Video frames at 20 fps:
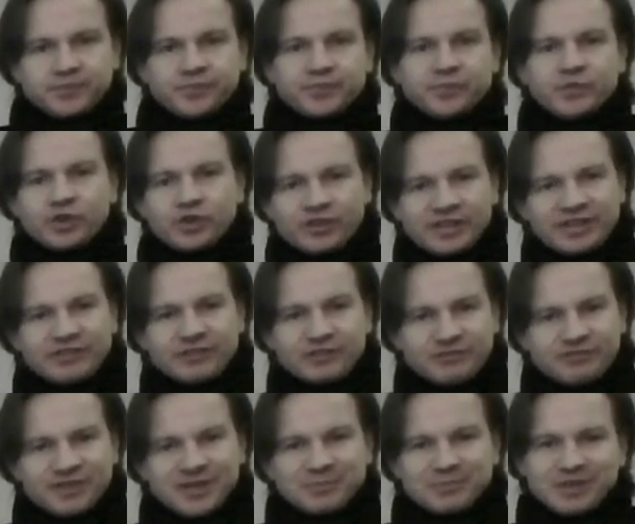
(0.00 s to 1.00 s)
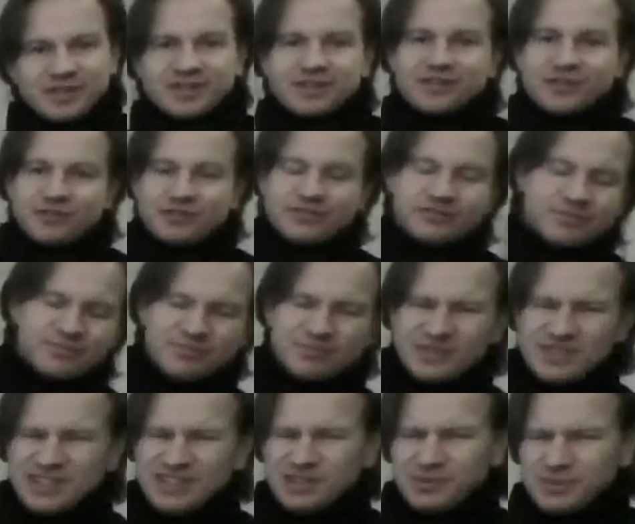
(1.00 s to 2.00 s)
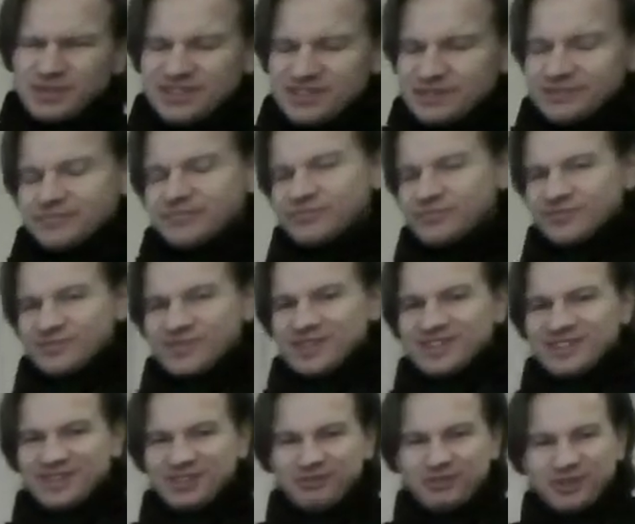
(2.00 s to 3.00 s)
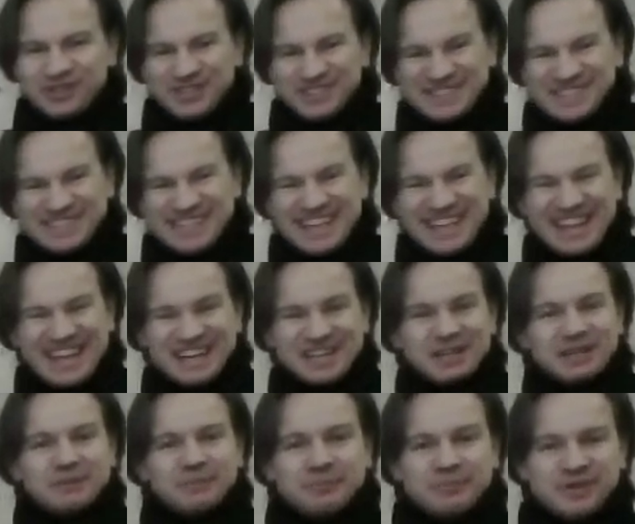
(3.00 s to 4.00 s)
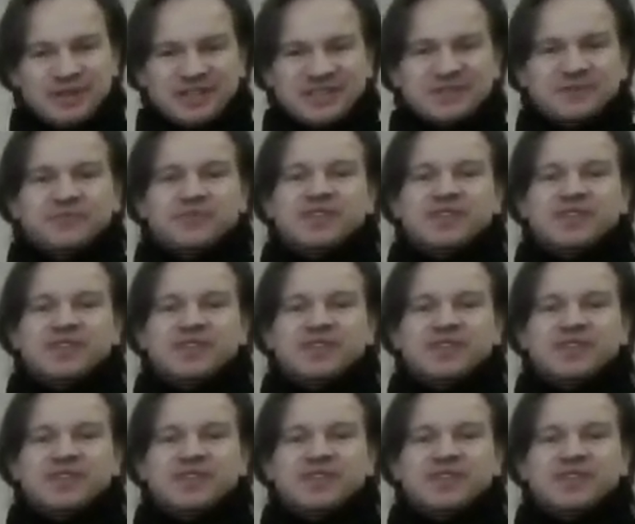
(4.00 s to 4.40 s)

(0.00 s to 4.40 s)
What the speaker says: not having fabric enough. A little bit difficult to say that, but